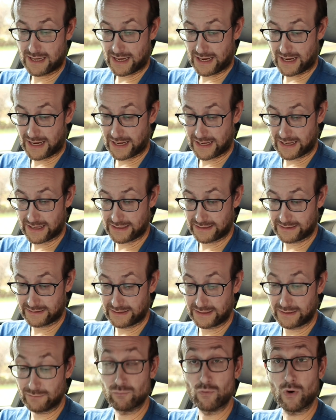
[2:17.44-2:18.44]
and
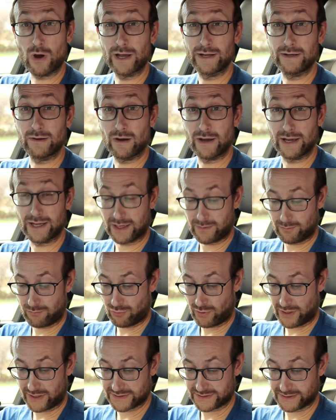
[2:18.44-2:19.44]
the ride height
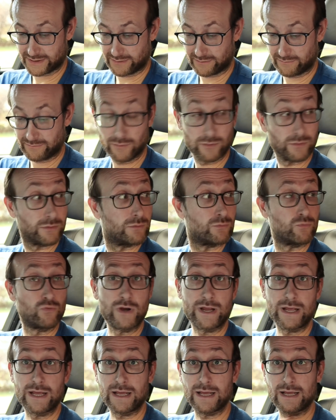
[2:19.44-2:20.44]
compressor for the
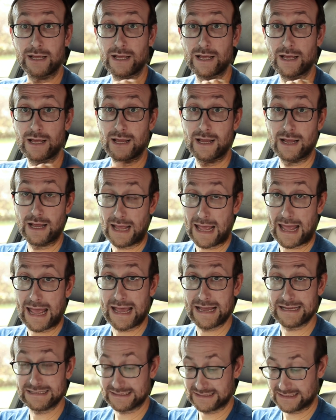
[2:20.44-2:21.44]
rear
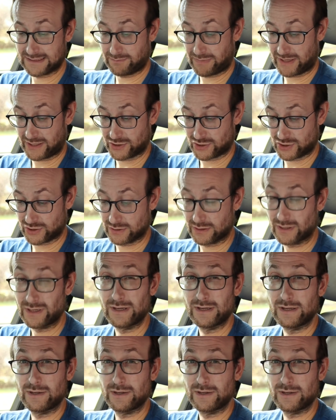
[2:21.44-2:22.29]
air suspension.